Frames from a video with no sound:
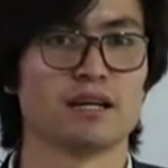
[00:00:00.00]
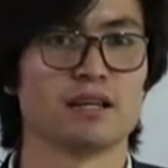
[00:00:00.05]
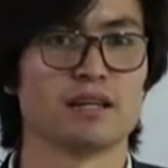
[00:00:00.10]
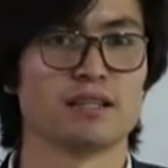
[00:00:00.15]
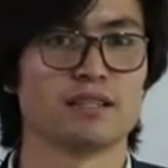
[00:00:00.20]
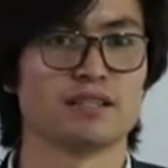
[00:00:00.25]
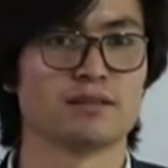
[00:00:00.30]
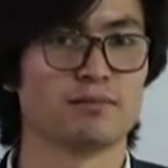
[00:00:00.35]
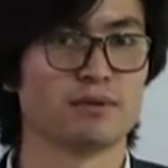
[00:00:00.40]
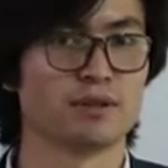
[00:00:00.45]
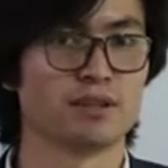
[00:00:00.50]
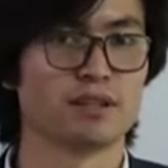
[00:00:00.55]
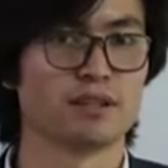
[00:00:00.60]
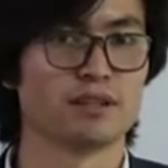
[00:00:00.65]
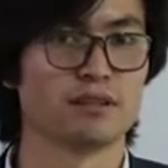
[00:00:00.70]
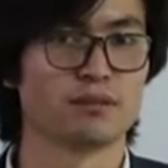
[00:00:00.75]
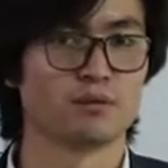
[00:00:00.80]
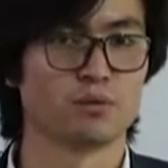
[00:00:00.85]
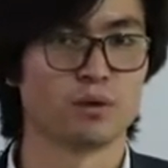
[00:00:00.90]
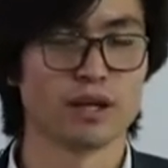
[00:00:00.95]

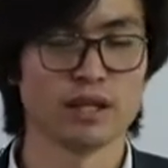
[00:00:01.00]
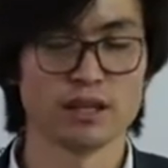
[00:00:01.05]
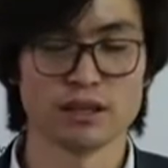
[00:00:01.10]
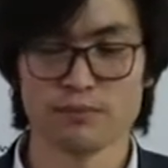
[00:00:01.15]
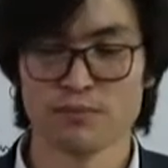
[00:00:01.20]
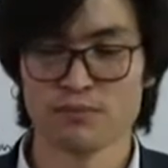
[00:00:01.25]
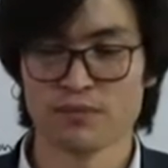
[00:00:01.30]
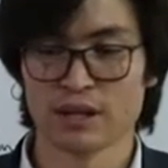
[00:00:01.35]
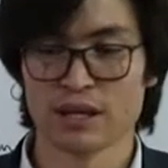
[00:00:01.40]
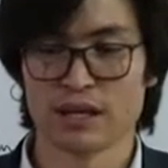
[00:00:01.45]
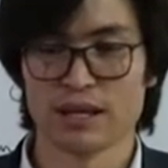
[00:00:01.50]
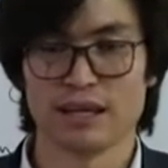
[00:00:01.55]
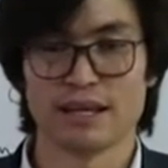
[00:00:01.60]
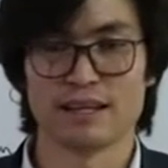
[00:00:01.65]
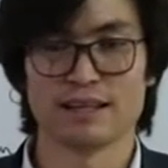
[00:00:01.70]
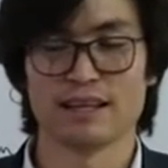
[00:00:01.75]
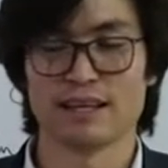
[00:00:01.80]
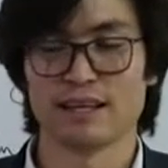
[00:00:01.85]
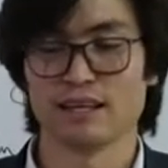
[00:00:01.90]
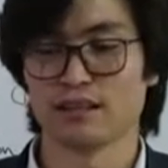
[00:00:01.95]
speaking well.
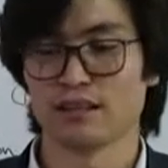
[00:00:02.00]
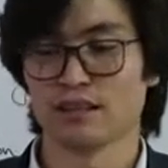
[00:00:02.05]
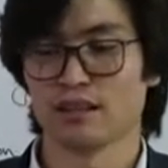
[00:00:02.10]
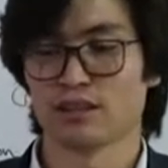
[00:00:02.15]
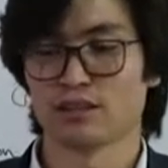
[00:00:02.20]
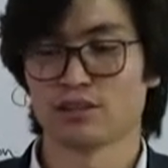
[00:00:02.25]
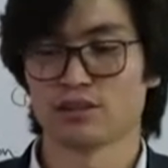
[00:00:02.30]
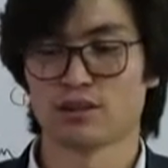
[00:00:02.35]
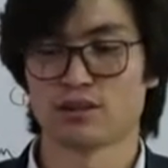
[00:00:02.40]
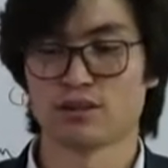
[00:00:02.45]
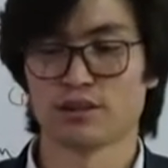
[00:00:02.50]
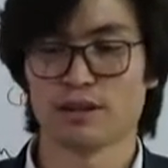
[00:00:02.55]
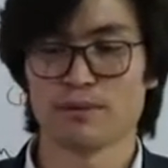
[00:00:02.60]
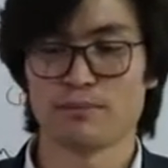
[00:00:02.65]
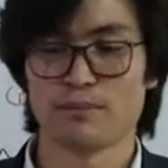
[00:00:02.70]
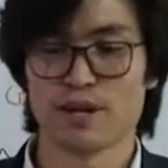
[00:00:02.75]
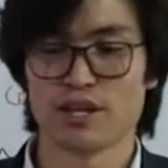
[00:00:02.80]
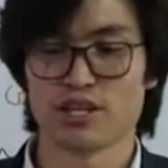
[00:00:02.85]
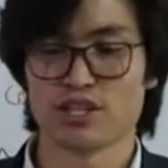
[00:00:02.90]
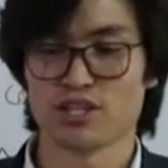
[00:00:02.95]
And then turn the
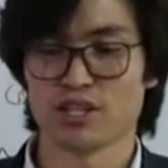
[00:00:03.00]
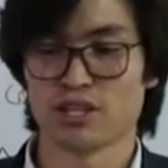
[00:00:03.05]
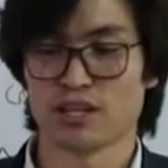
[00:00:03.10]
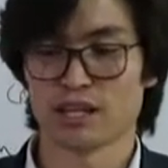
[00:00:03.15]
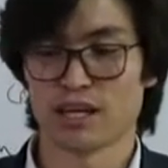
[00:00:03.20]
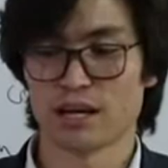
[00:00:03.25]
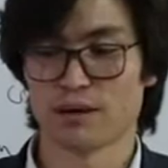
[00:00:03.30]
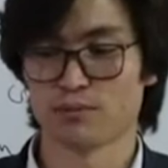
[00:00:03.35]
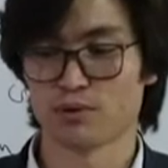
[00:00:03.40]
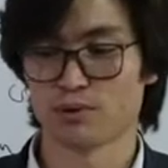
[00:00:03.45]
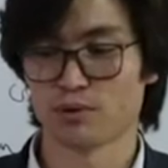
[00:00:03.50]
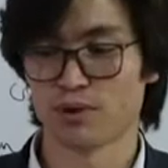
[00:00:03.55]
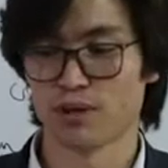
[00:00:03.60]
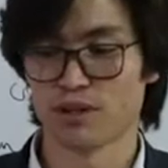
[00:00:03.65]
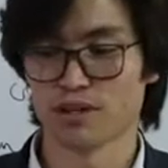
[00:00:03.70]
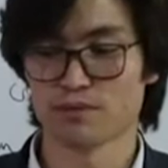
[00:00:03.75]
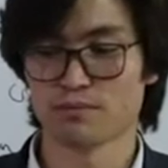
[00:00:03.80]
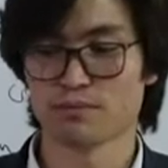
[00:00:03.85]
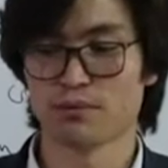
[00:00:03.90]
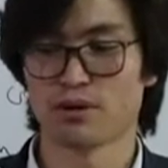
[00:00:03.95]
page, come to
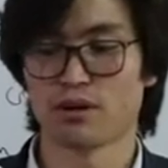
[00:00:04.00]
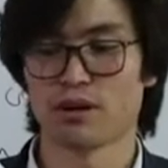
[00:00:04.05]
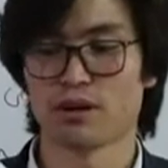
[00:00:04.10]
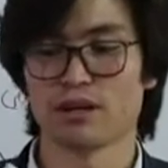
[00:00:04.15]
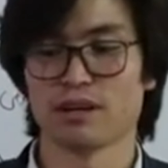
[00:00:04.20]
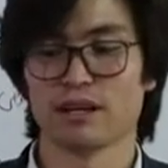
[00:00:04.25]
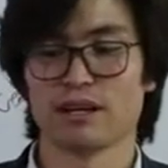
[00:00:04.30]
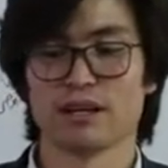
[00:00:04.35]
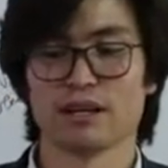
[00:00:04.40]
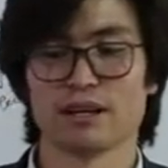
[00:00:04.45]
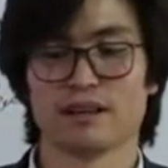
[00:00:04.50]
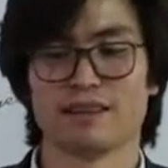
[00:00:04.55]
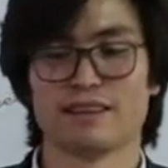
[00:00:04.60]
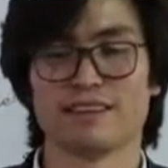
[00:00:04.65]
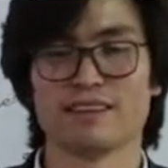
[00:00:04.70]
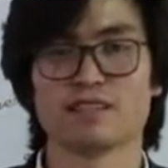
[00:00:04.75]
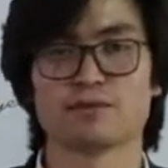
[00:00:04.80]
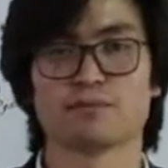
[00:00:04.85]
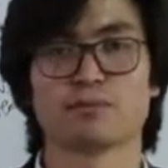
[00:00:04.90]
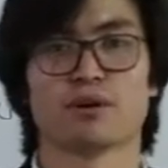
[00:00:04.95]
this part.
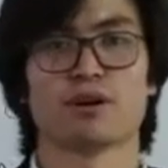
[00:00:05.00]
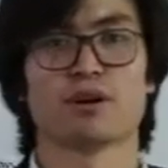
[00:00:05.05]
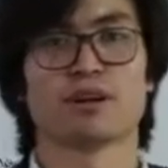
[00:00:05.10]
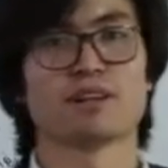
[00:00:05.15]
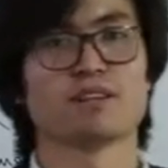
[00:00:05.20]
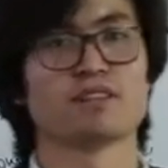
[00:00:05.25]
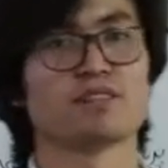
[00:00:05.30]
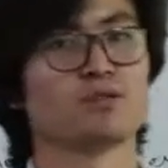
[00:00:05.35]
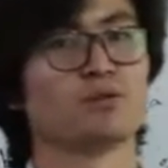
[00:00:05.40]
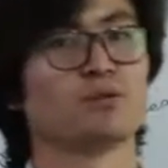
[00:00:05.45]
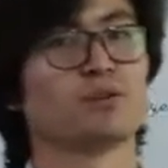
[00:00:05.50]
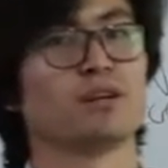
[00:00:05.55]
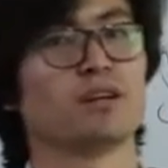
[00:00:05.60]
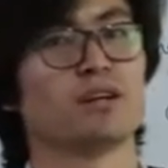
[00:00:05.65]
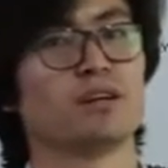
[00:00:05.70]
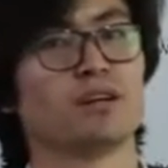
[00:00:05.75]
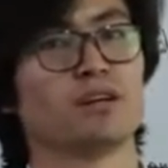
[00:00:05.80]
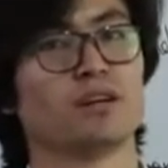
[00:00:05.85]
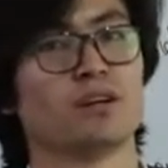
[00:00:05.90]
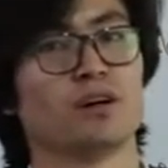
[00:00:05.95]
This part is
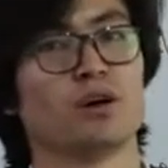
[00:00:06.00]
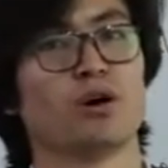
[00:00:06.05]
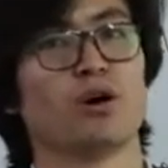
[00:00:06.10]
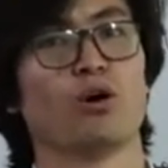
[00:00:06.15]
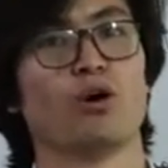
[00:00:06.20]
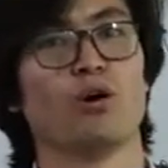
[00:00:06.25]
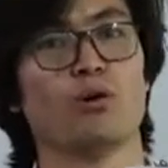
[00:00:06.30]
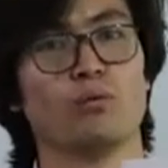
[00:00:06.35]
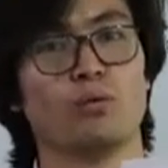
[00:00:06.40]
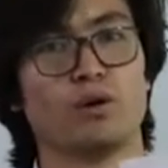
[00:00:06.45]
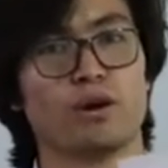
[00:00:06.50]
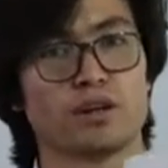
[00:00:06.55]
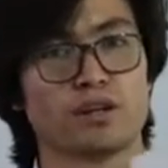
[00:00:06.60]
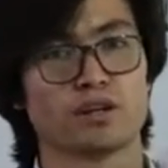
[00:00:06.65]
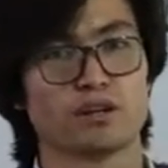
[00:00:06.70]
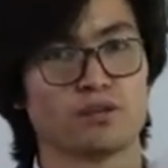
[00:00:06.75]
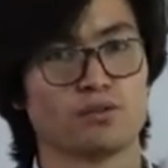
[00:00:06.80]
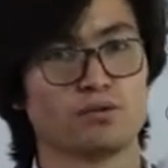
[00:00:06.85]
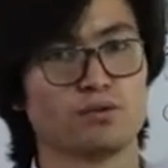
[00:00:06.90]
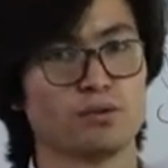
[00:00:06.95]
your homework.
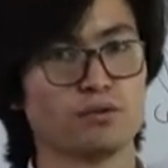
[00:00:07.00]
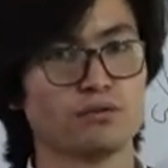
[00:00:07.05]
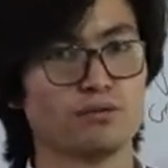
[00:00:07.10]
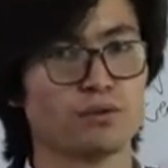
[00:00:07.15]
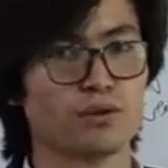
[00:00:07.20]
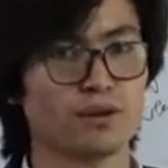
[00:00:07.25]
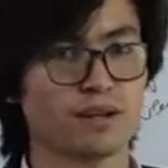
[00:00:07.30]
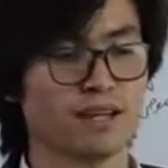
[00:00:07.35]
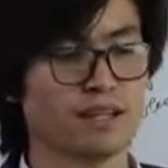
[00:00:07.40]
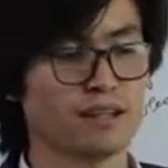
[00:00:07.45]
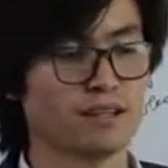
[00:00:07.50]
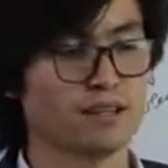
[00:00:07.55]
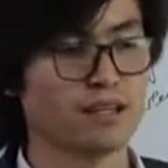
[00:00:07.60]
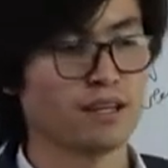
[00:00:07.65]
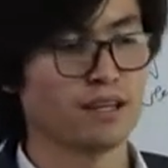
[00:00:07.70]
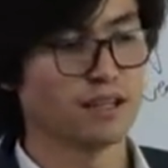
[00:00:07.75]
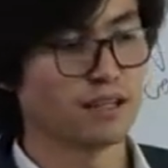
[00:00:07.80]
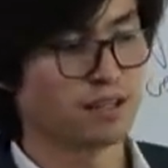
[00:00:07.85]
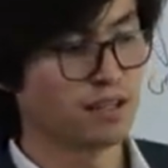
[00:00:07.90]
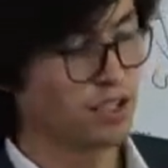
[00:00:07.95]
Don't forget,
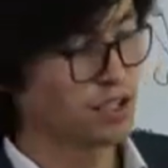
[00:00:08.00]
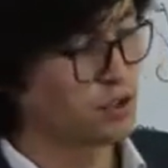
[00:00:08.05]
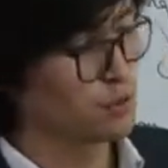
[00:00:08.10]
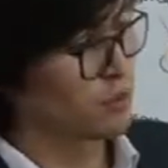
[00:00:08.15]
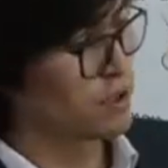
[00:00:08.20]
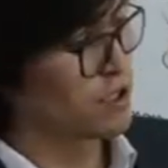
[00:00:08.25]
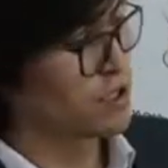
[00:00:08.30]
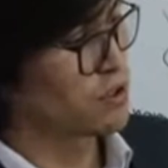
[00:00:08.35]
this one is